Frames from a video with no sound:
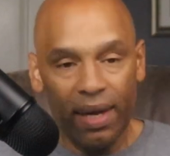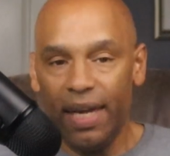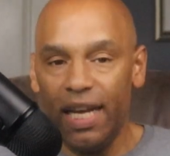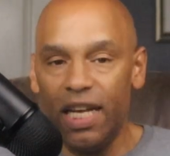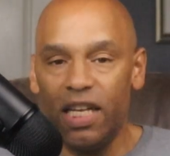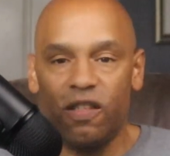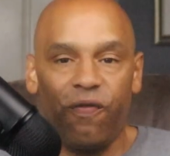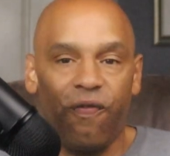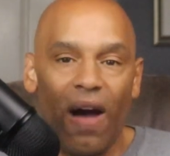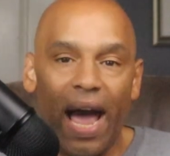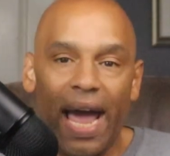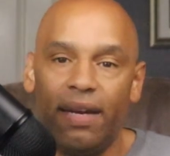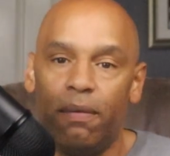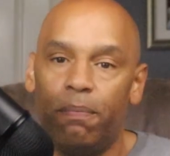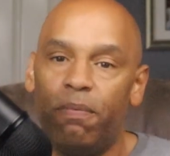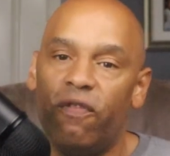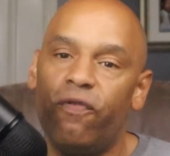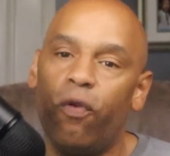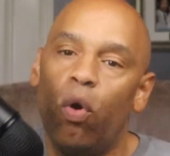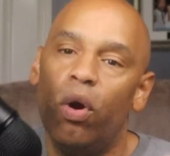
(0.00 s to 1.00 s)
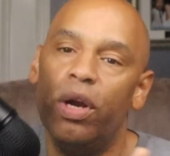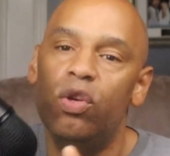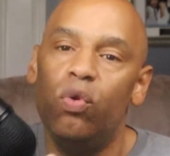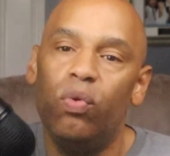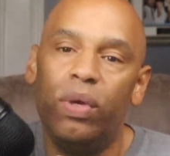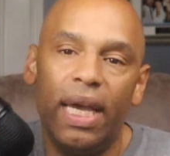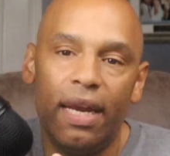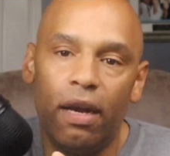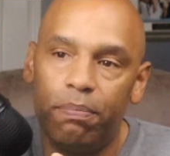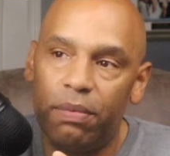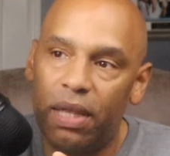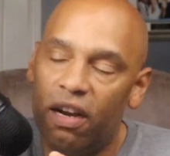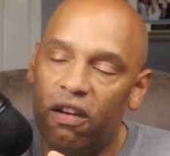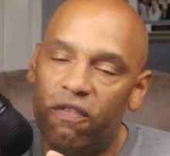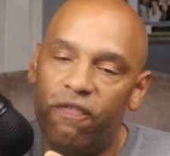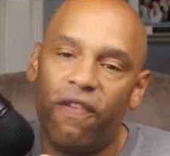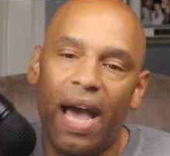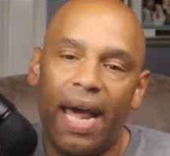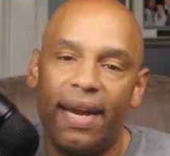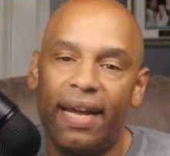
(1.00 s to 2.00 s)
is fight before you get up there
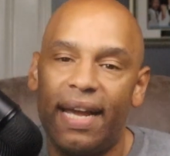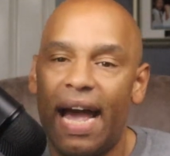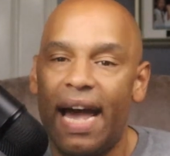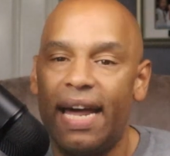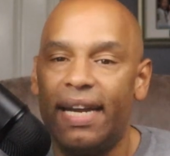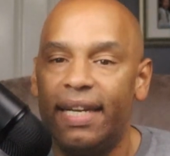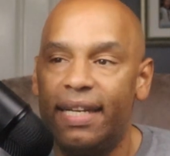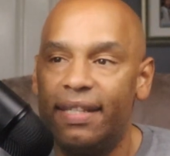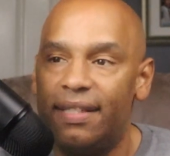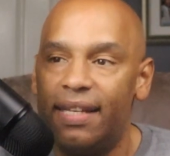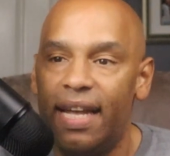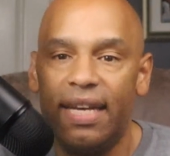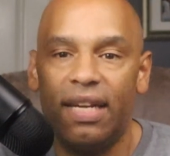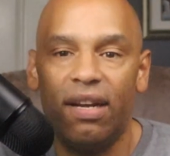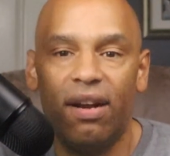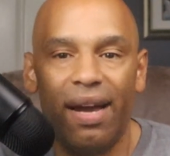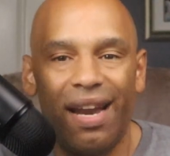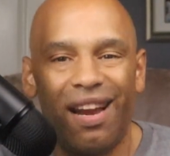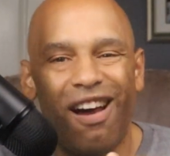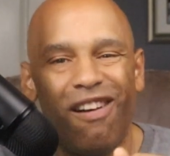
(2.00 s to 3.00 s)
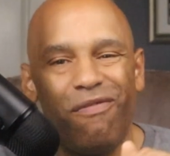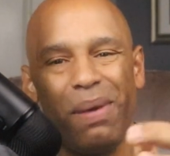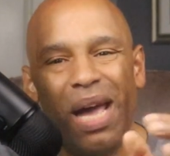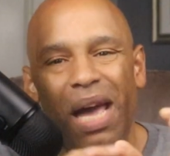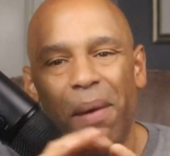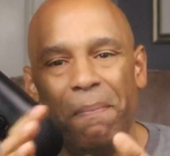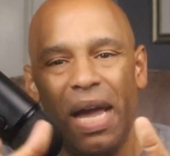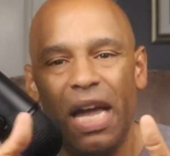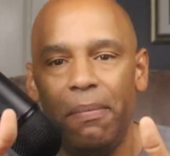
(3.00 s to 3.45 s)
and fight a guy that can take your head off, man.